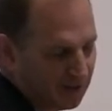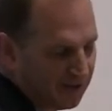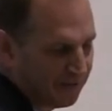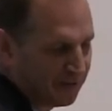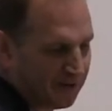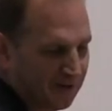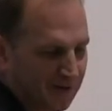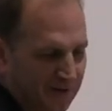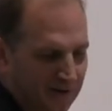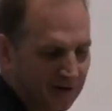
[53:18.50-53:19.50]
author
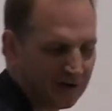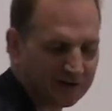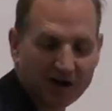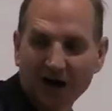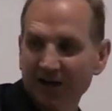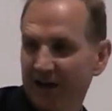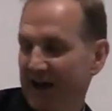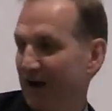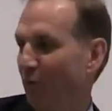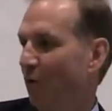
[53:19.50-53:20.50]
called God
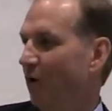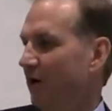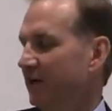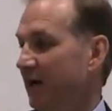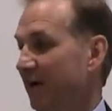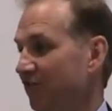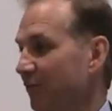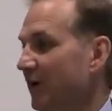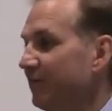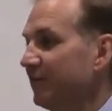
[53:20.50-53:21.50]
at War. He actually
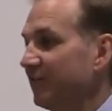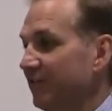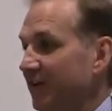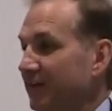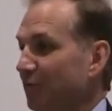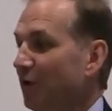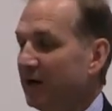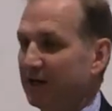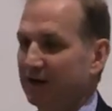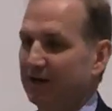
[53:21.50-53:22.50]
references Ellen
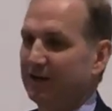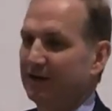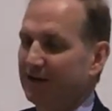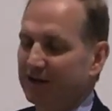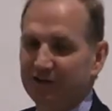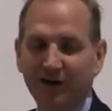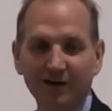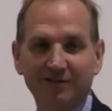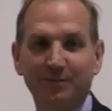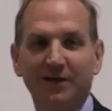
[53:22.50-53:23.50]
White, and he
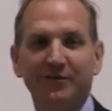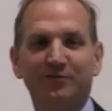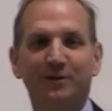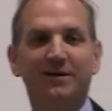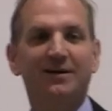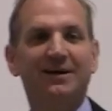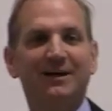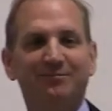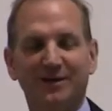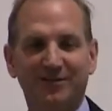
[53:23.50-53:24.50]
talks about this
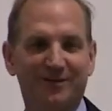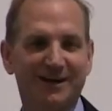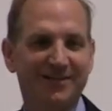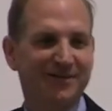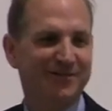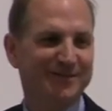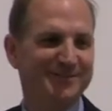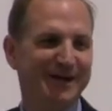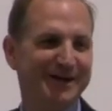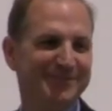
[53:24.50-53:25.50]
paradigm. Also got this from
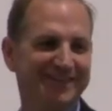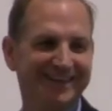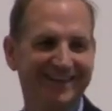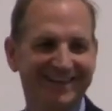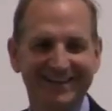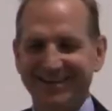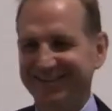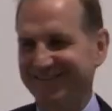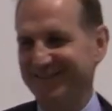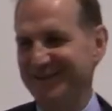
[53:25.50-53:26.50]
Bob, so I get a lot of
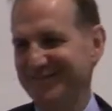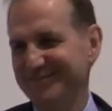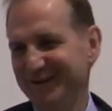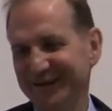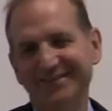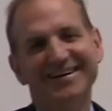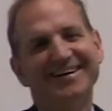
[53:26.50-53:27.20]
good stuff from Bob.